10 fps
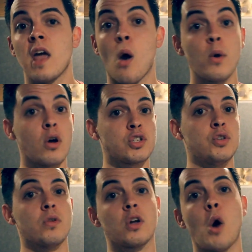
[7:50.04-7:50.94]
And we also
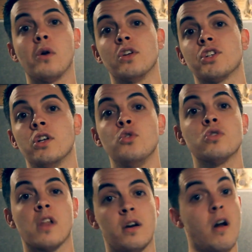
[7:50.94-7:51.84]
do the Coalition
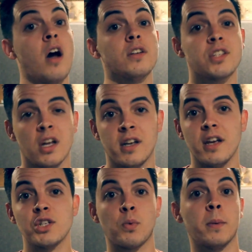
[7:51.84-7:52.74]
newsletter on
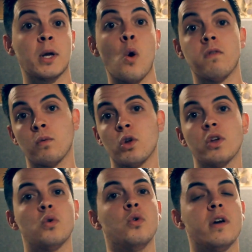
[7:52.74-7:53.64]
Sundays, where we go over
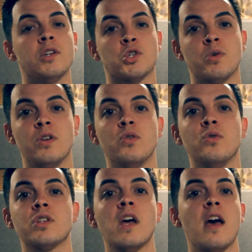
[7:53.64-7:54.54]
really cool industry
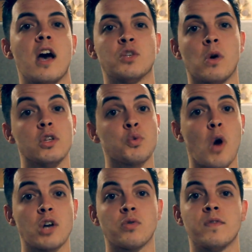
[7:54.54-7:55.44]
news, as well as
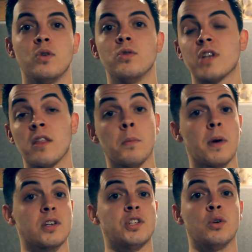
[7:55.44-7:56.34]
watch reviews and the
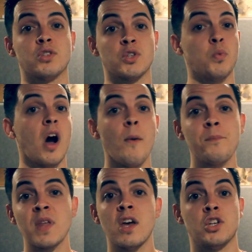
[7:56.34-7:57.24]
best deals as well.
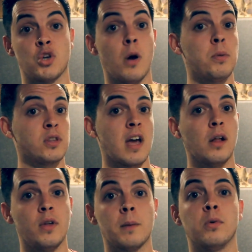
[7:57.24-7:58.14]
So I'll put
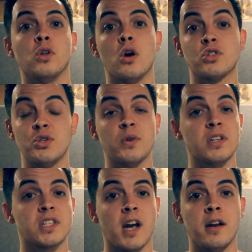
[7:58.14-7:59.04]
that link below so you
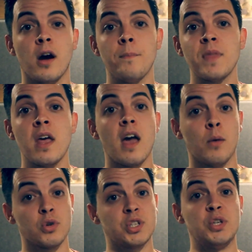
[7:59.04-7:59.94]
can sign up,
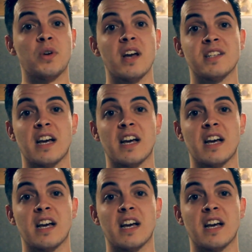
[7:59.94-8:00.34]
and we'll see you guys